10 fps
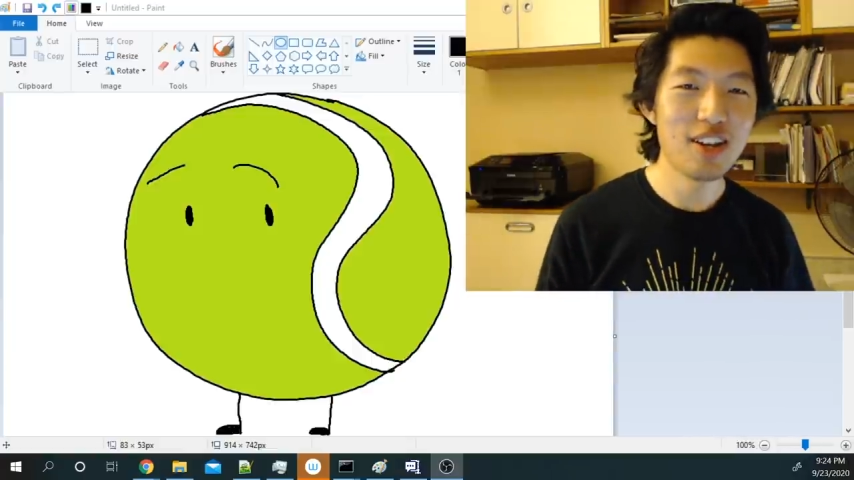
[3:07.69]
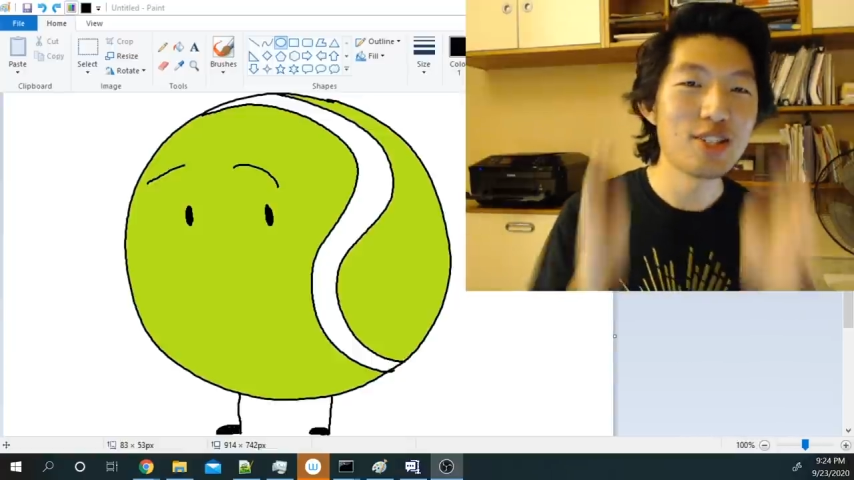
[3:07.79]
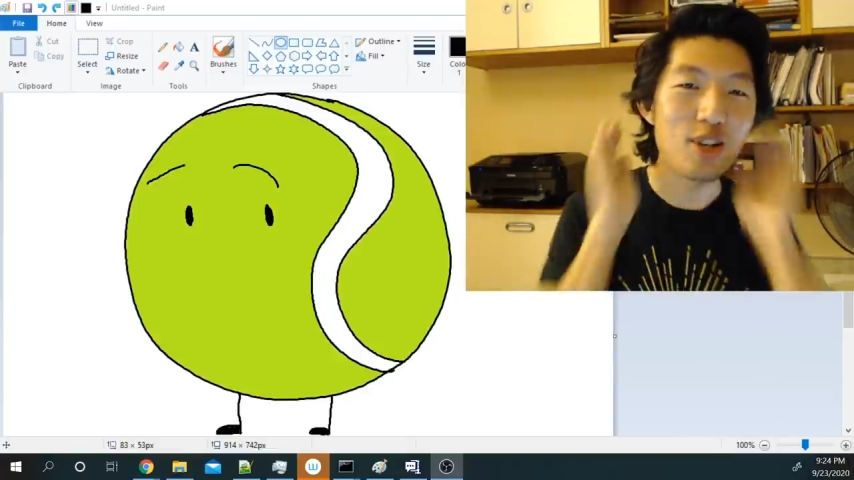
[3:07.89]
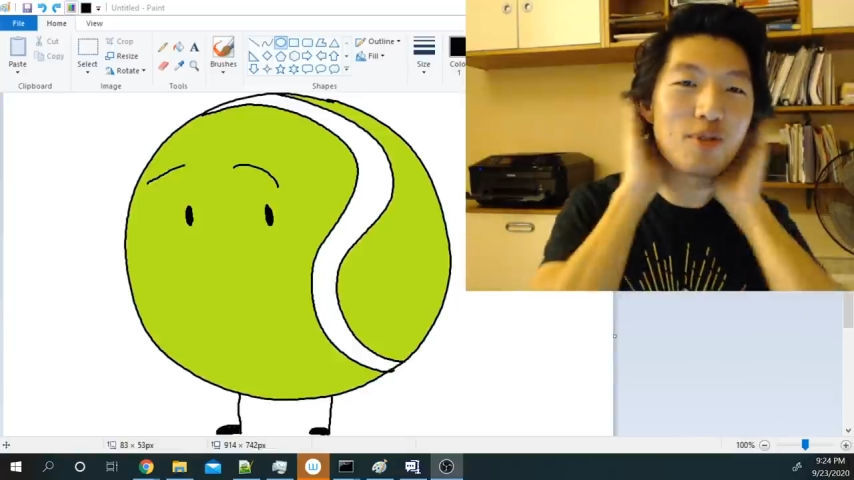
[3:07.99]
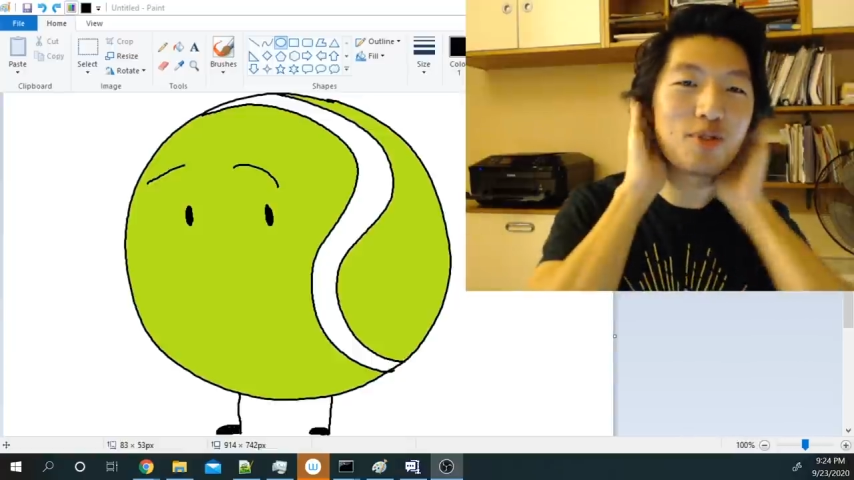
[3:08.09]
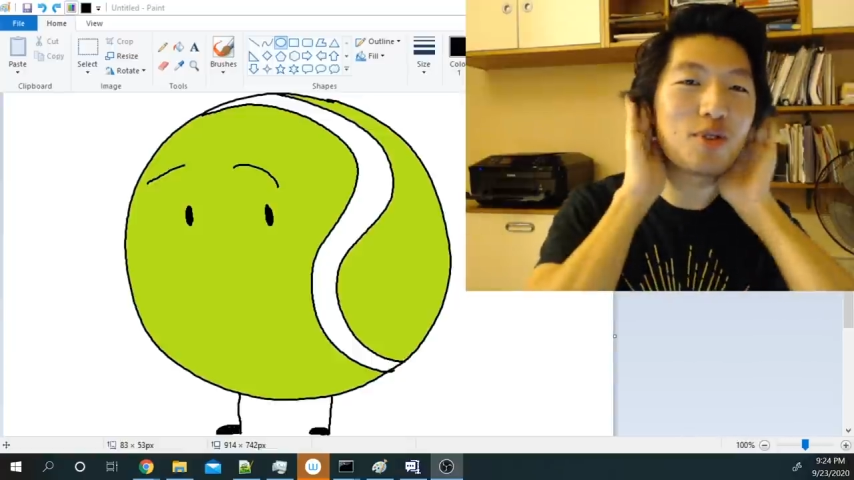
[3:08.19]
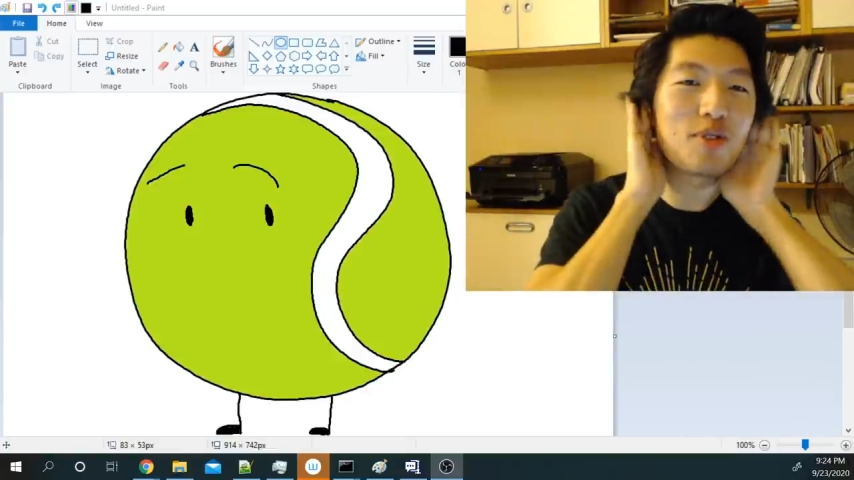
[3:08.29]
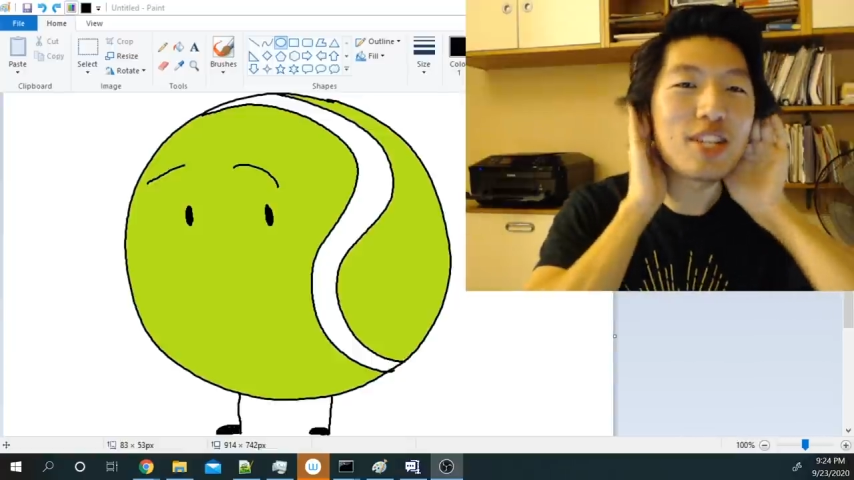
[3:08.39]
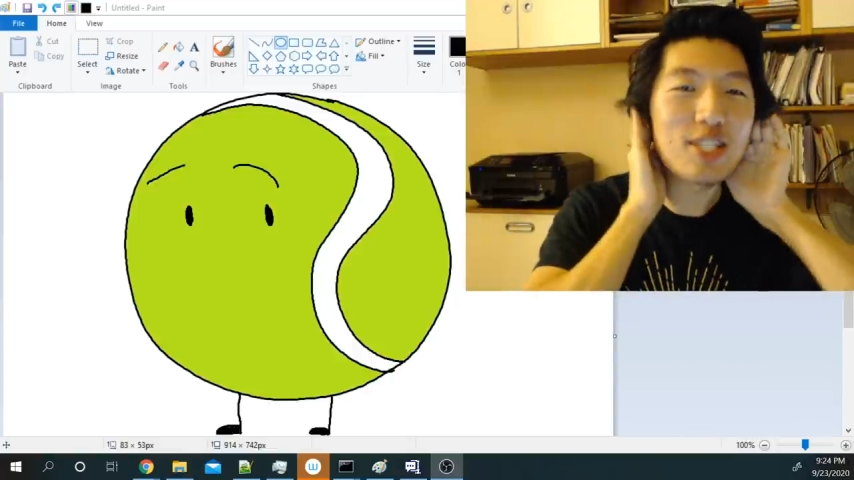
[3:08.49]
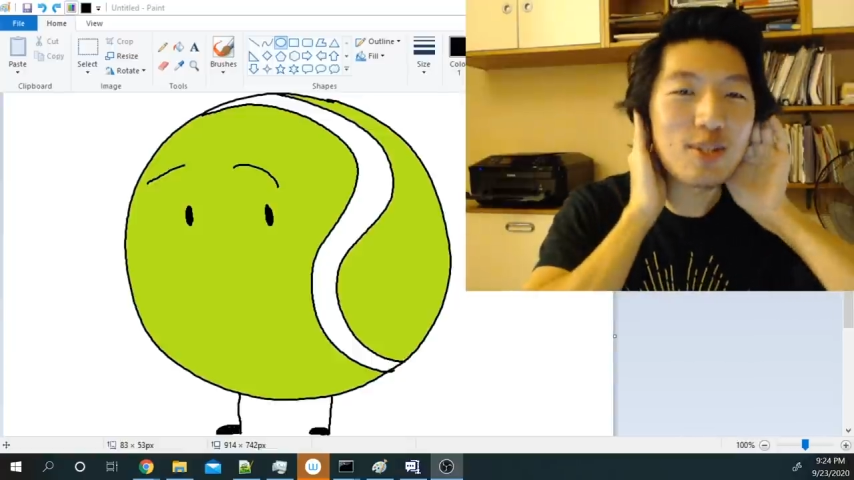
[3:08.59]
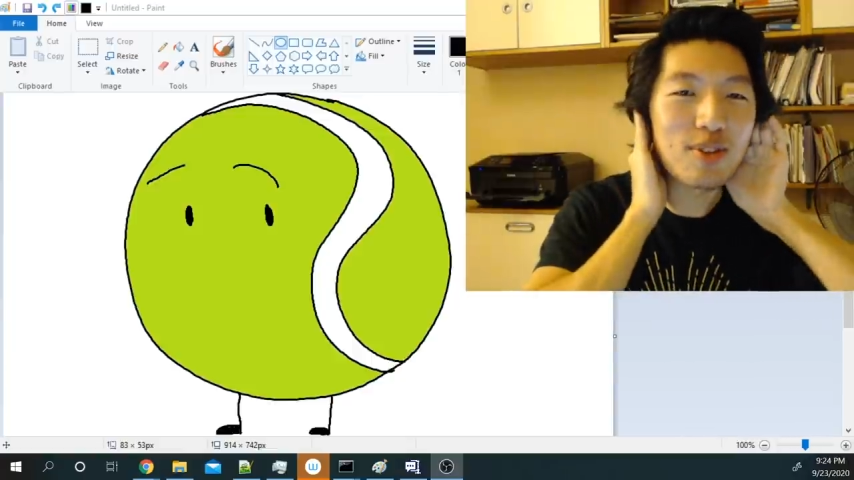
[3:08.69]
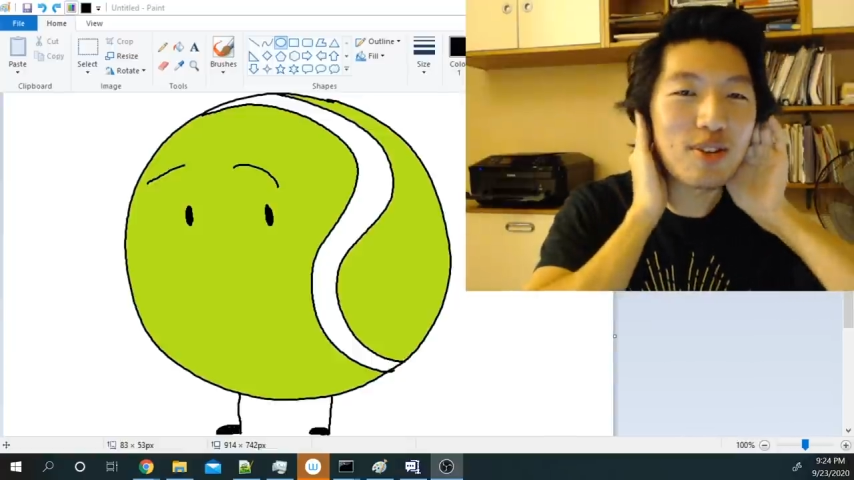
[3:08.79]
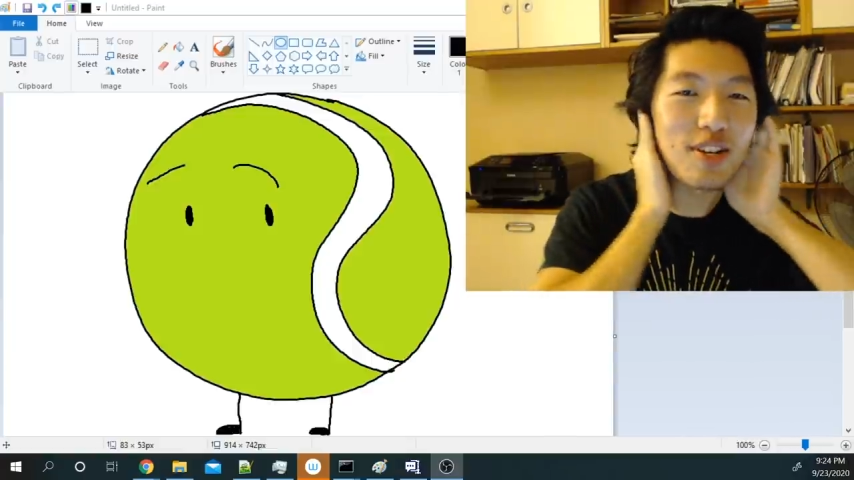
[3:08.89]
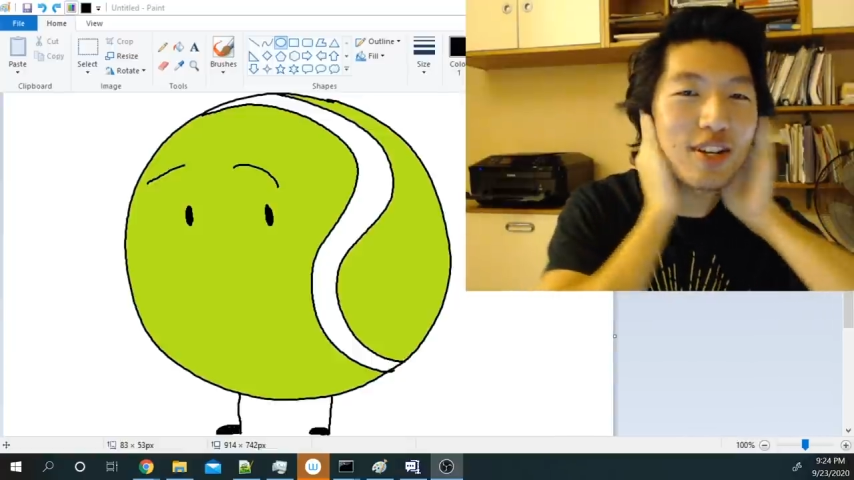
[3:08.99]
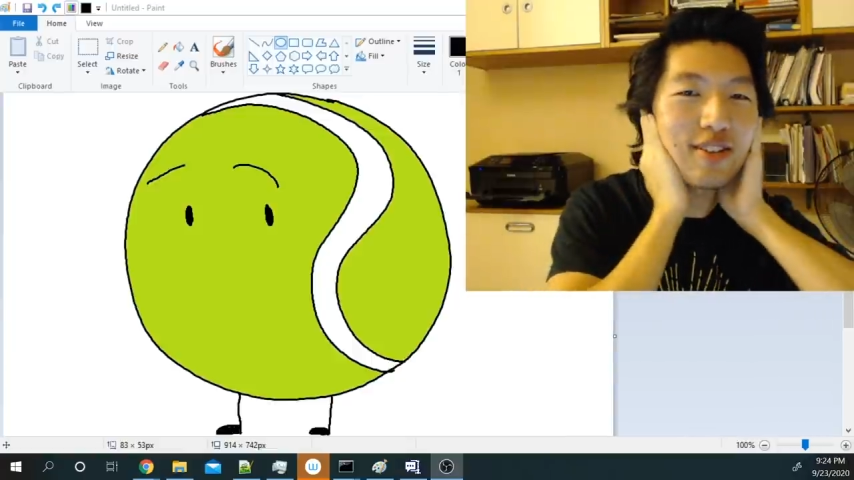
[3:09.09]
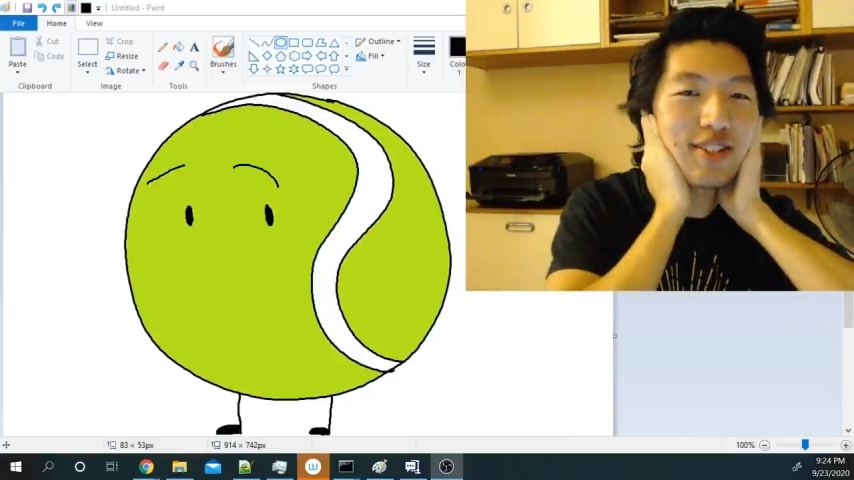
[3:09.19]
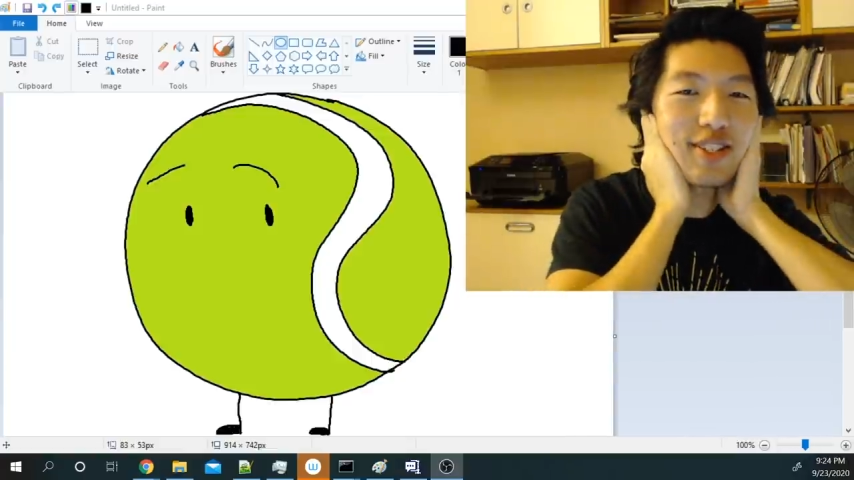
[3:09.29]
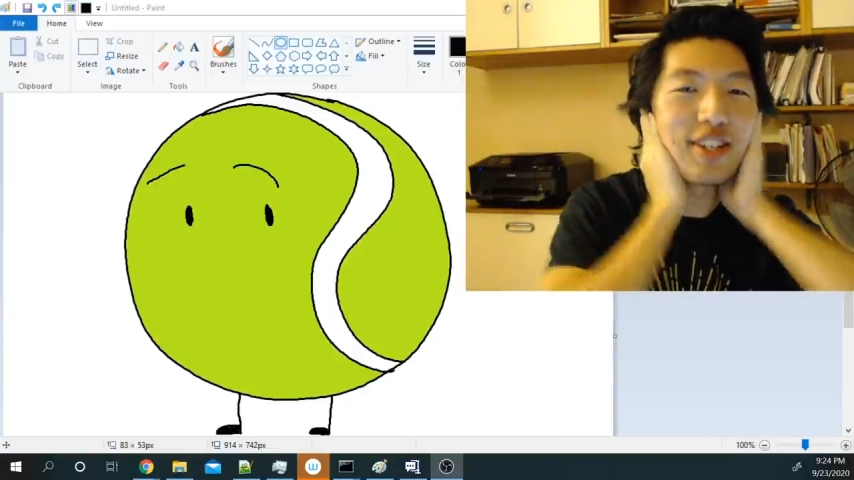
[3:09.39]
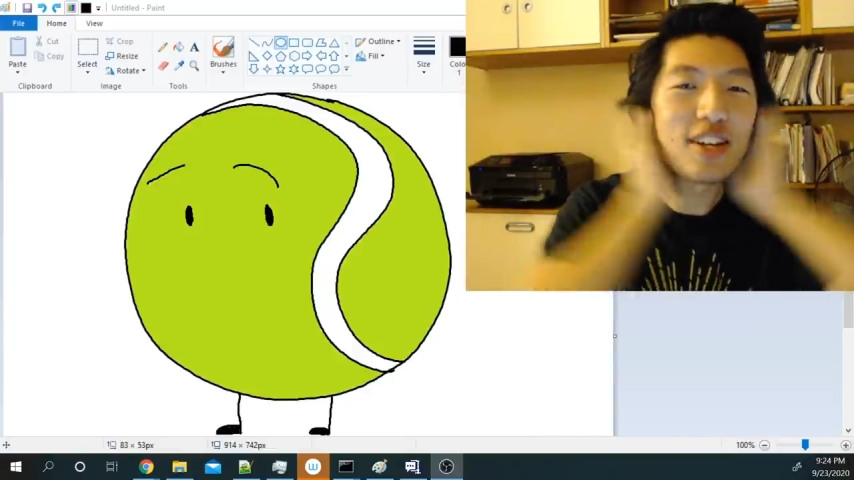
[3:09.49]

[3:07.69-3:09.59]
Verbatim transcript: don't do this with your ears.